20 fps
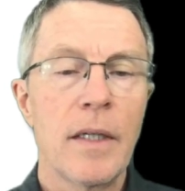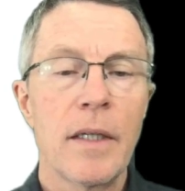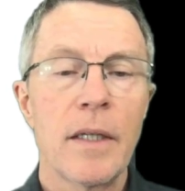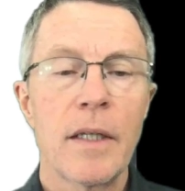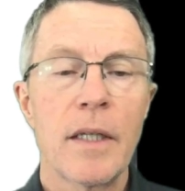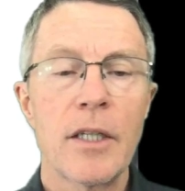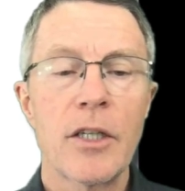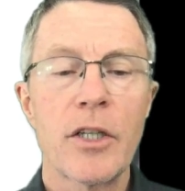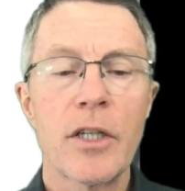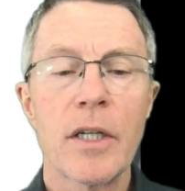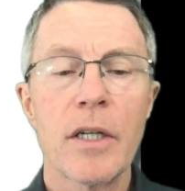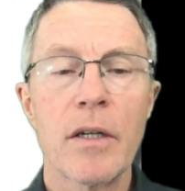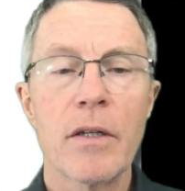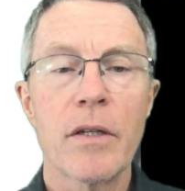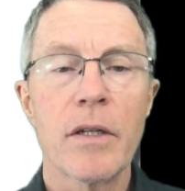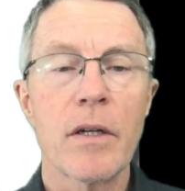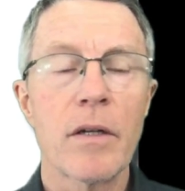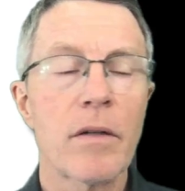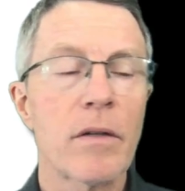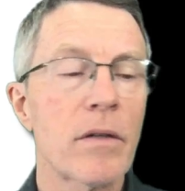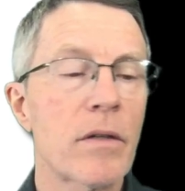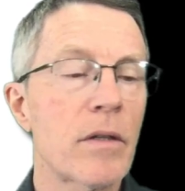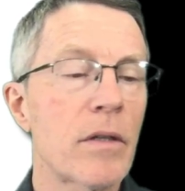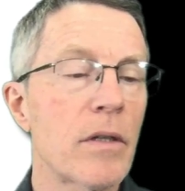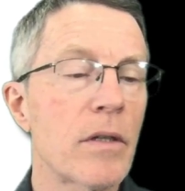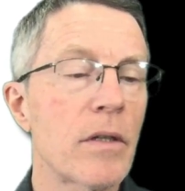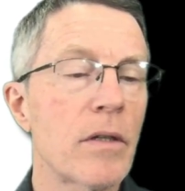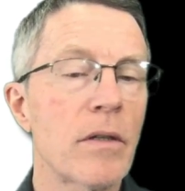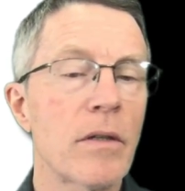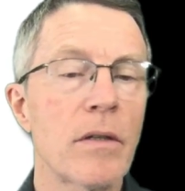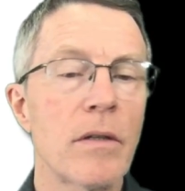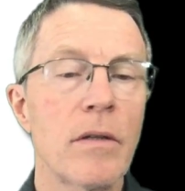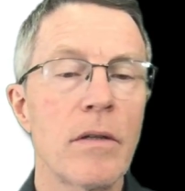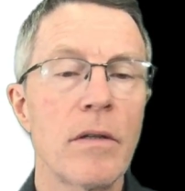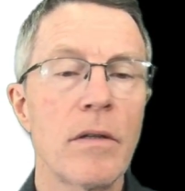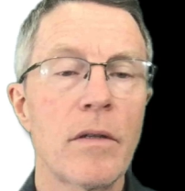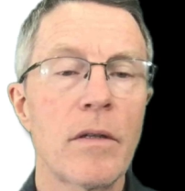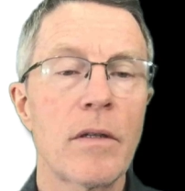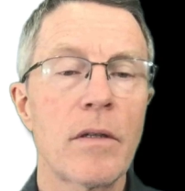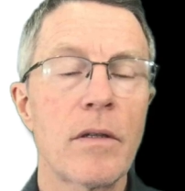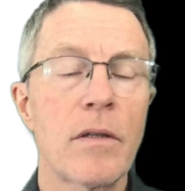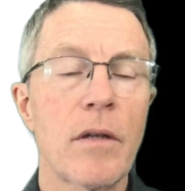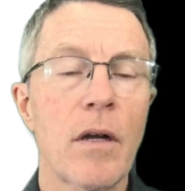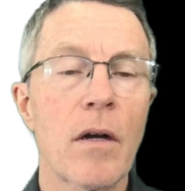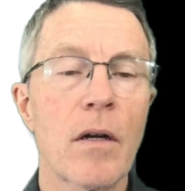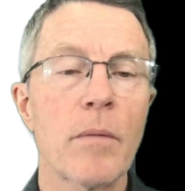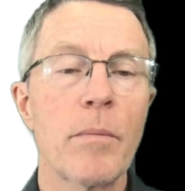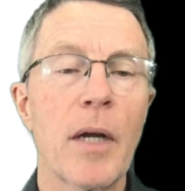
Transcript: then she goes on to talk